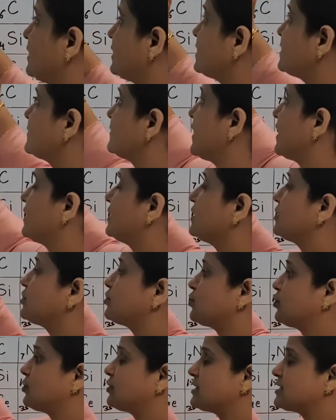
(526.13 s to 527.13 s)
is why they show
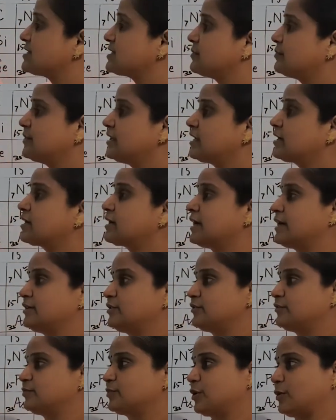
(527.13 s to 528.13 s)
the similar kind of
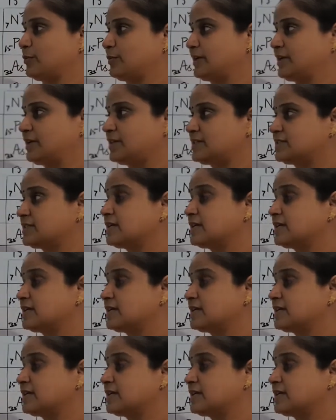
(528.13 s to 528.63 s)
properties.